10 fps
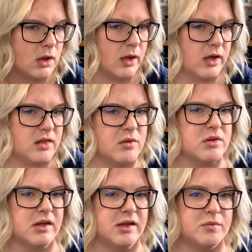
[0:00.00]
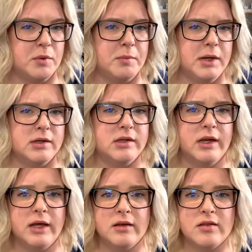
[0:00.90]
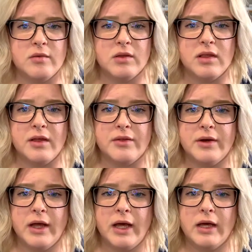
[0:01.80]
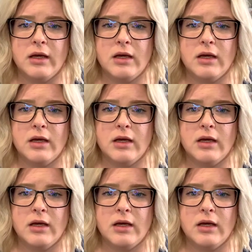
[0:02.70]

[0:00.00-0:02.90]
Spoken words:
guess I wasn't as prepared today as I was the other day.